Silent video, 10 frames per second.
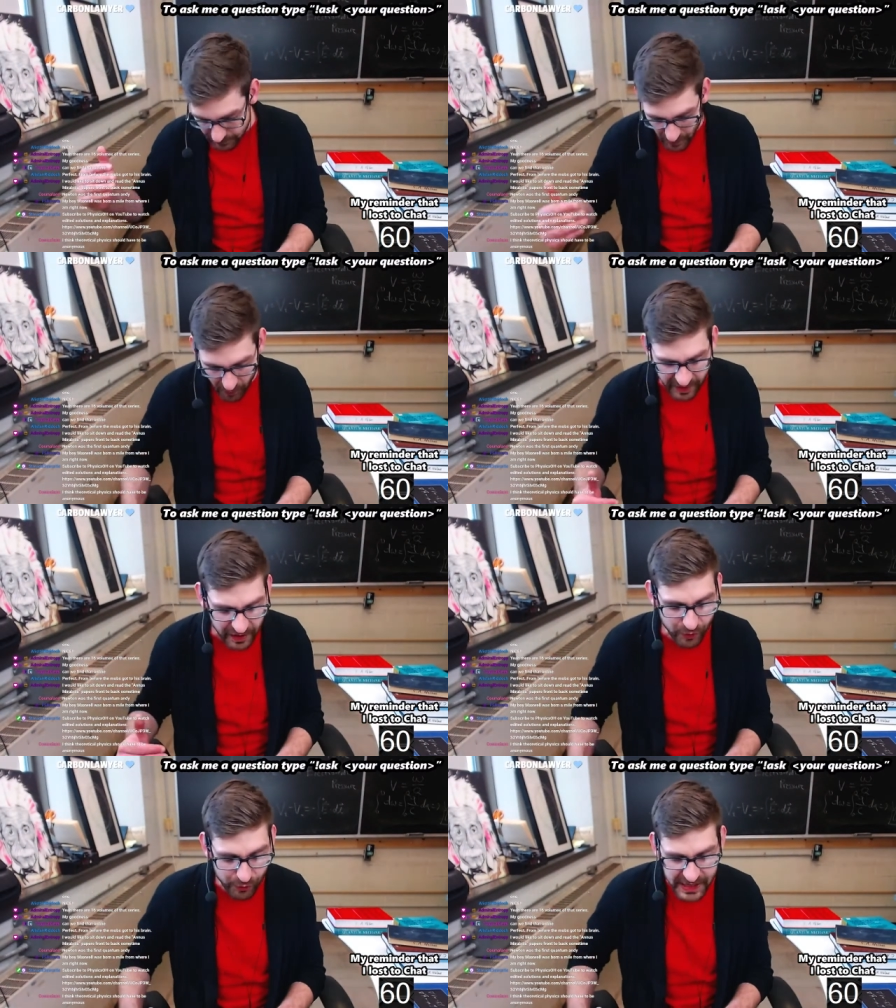We're going
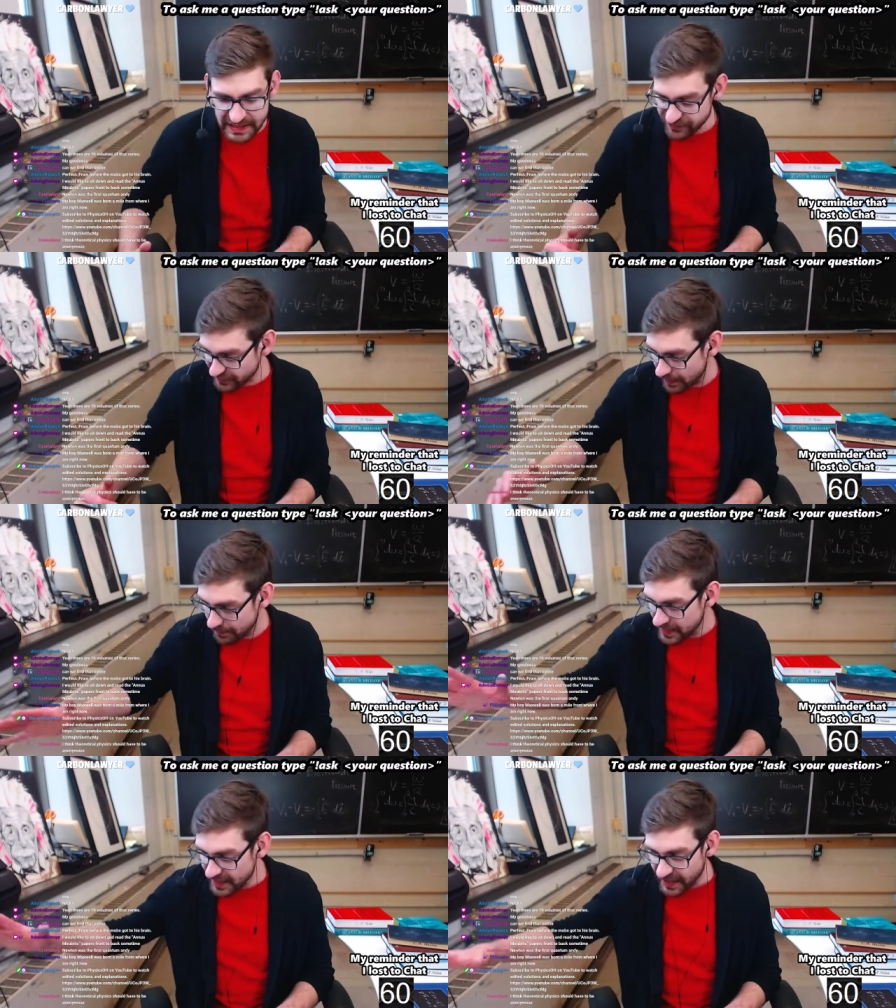to read from